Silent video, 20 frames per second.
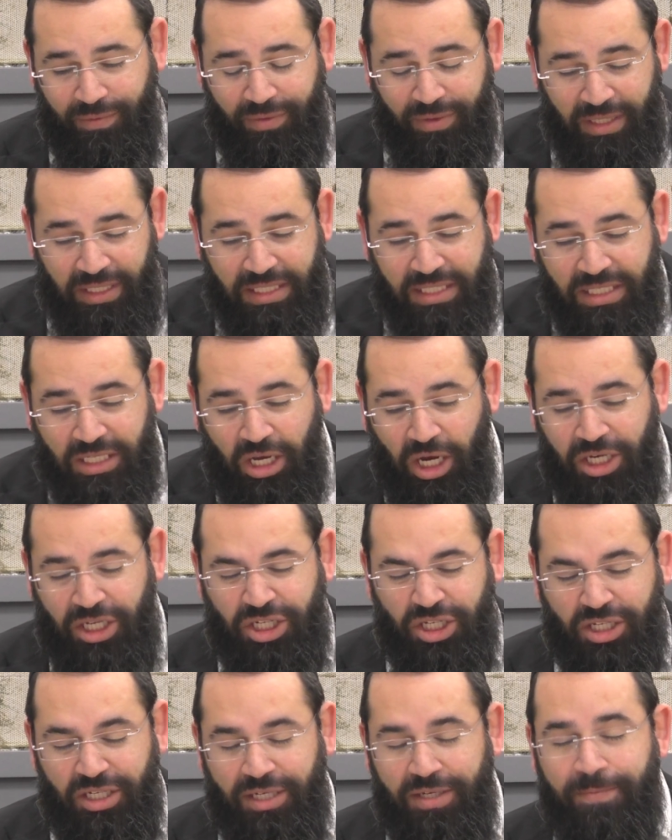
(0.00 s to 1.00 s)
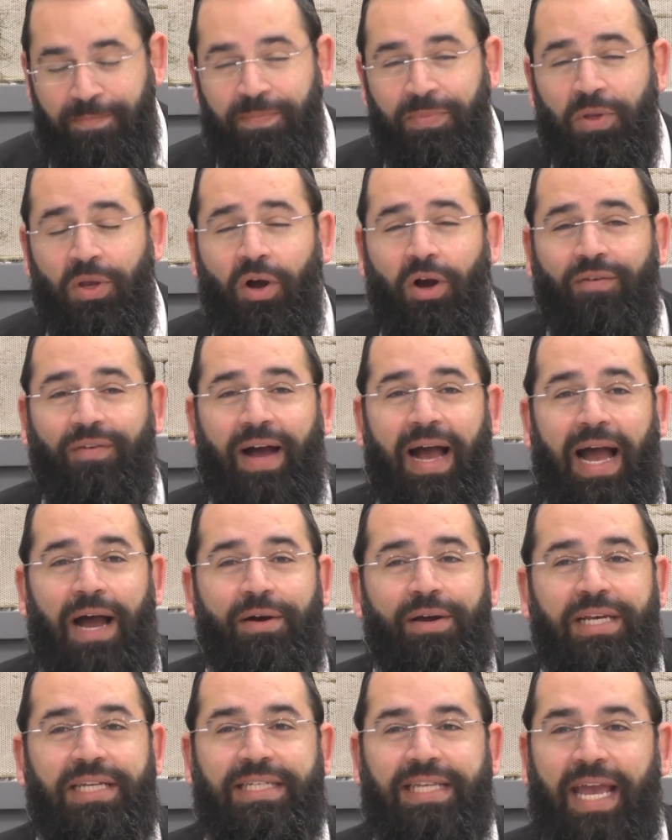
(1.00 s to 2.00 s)
discussion of how
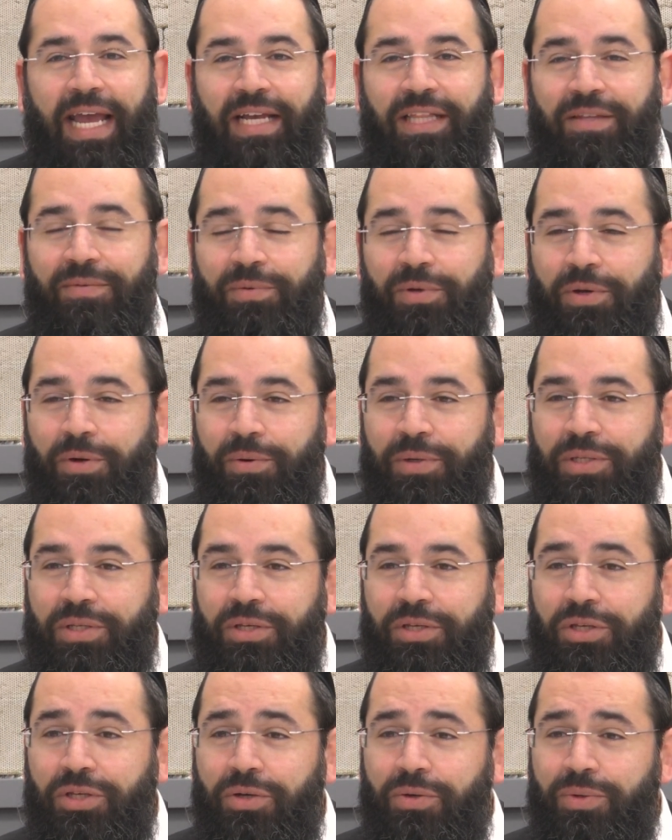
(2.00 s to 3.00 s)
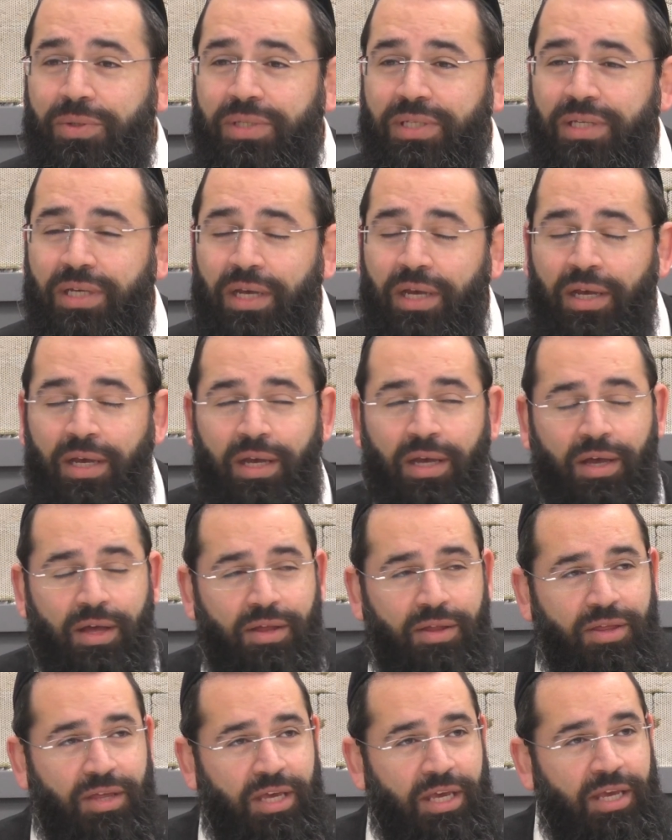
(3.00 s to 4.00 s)
exactly we're going to use
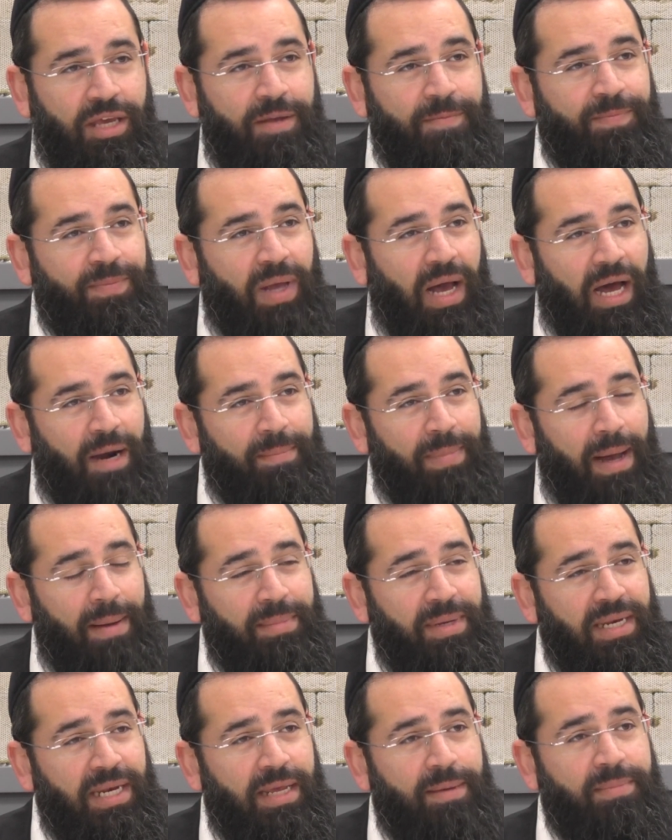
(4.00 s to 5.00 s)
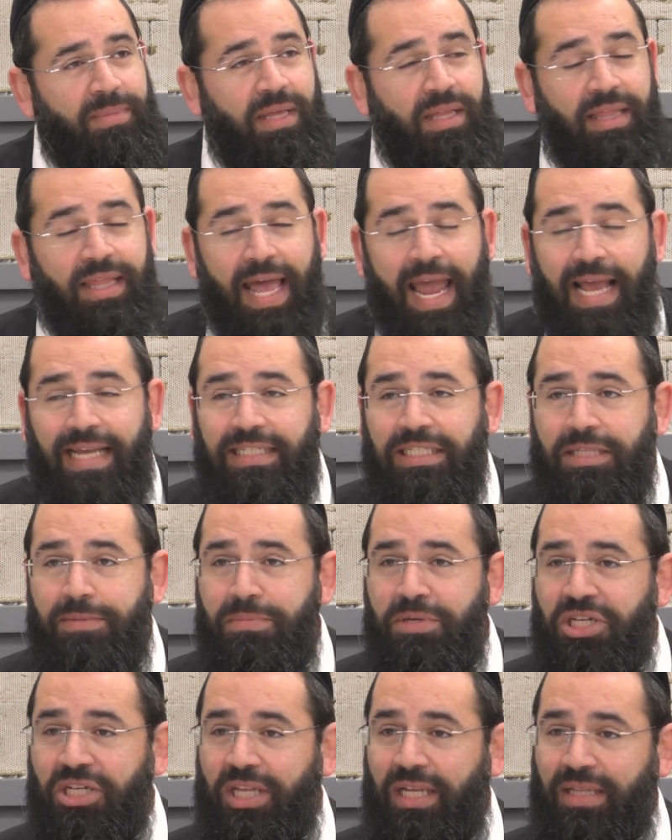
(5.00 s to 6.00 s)
the Arba Minim. The last
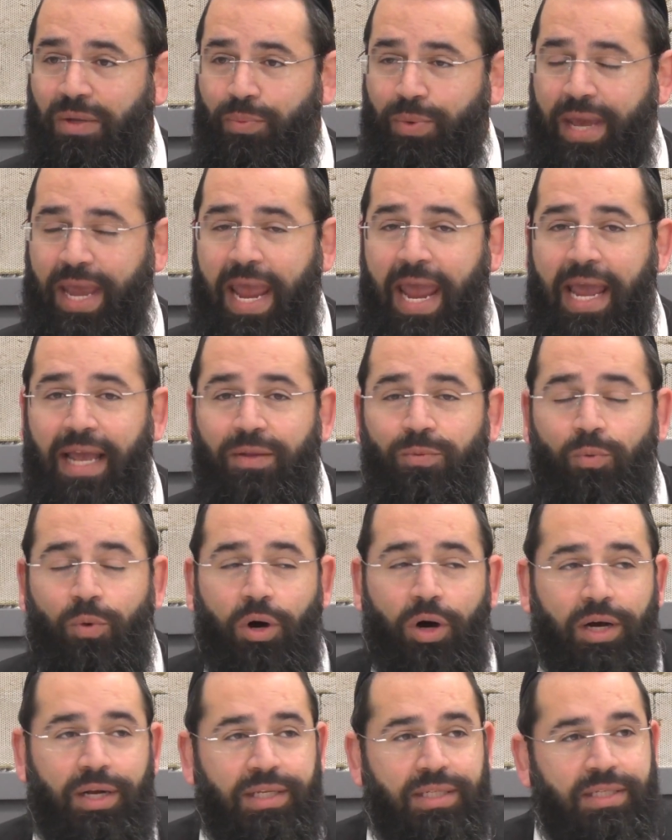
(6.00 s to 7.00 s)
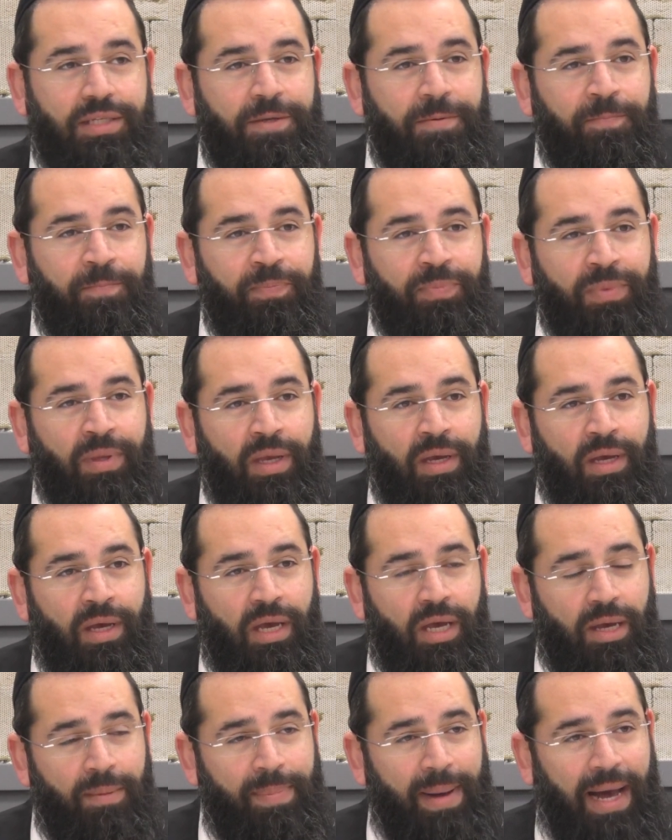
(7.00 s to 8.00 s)
mishnah that we had was
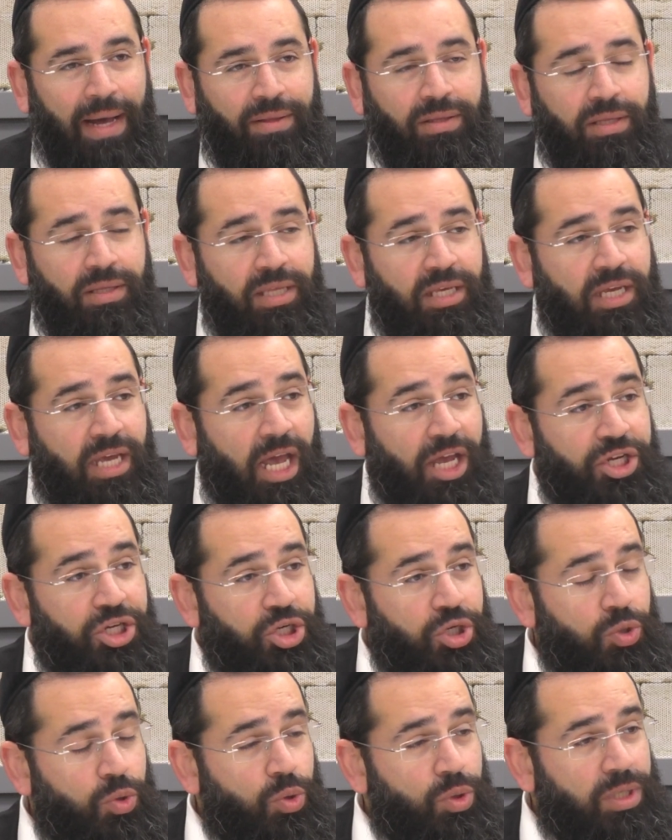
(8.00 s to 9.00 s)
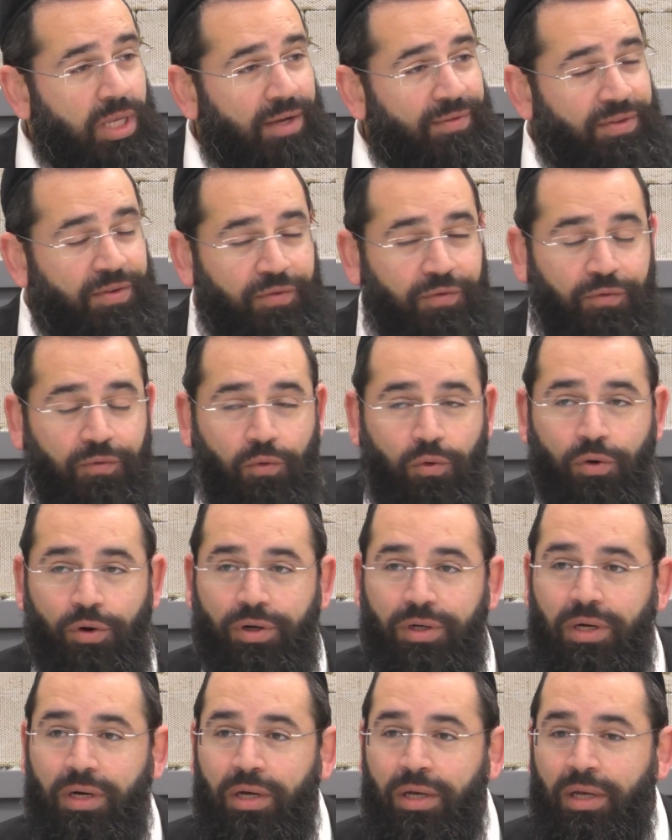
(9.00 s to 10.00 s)
about the kashrut of the
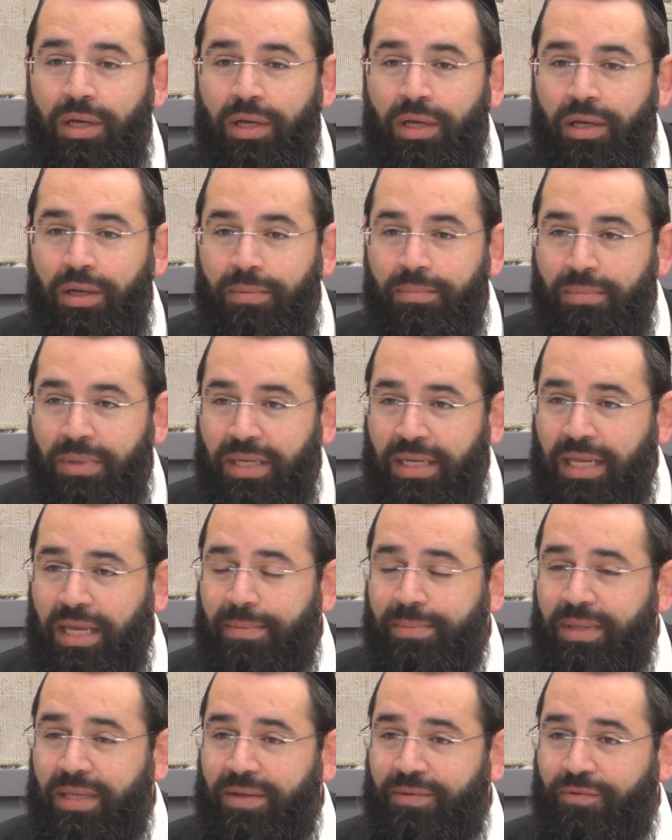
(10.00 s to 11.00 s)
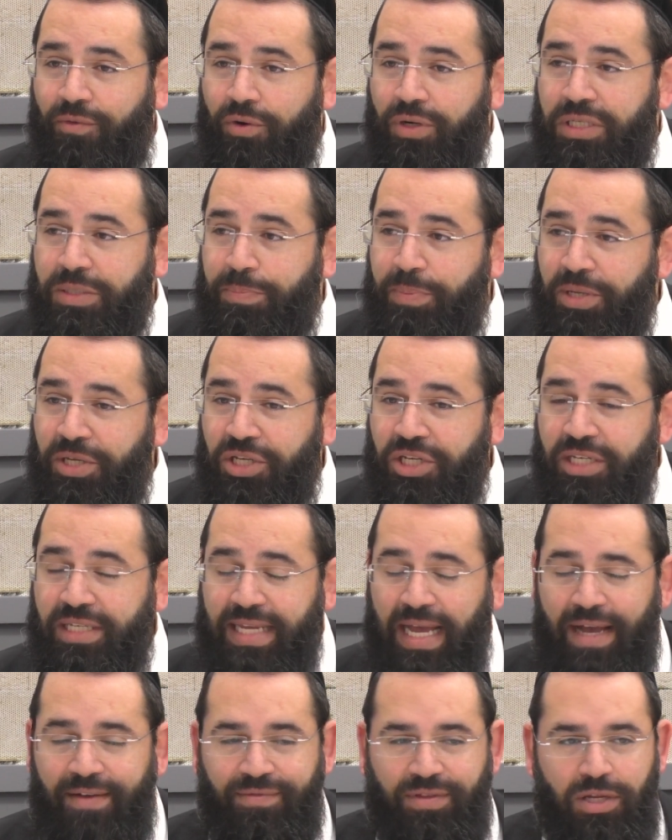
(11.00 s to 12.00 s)
four minim, the four species
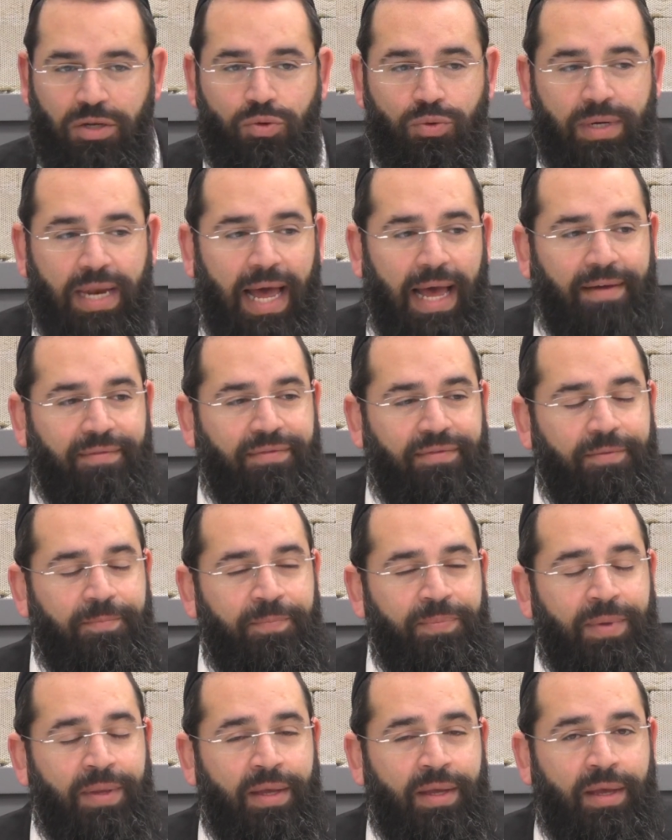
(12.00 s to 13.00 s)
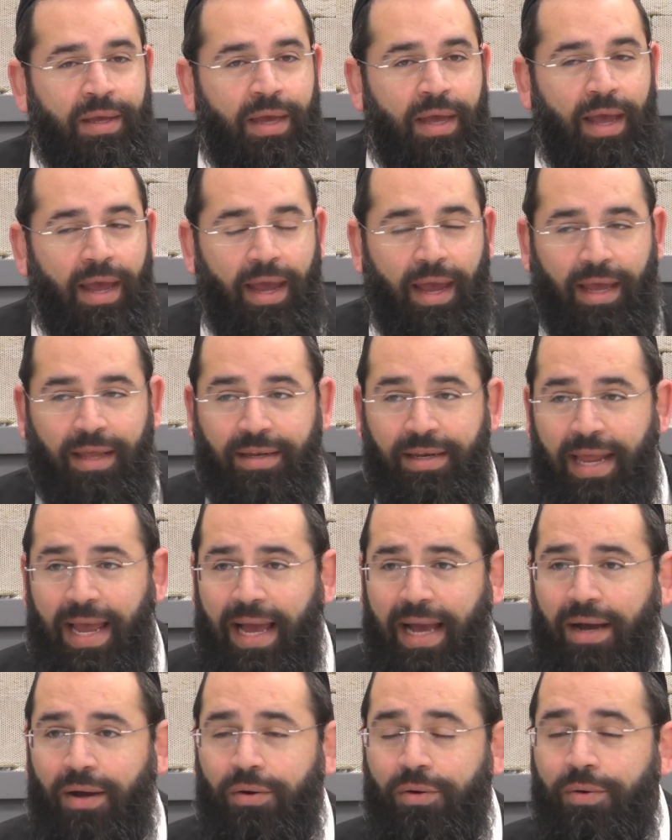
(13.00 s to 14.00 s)
of the lulav. And
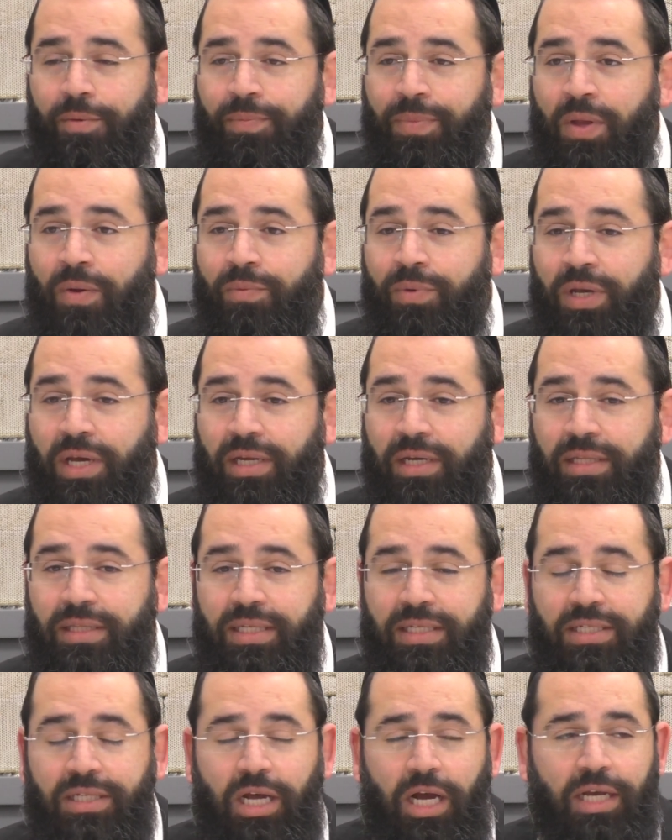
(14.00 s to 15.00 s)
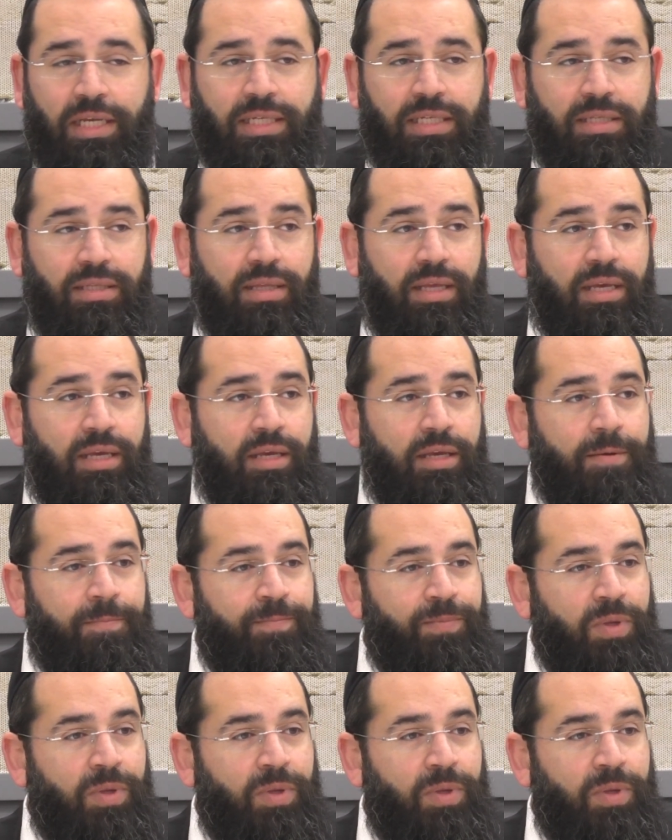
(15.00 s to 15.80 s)
now we're going to discuss the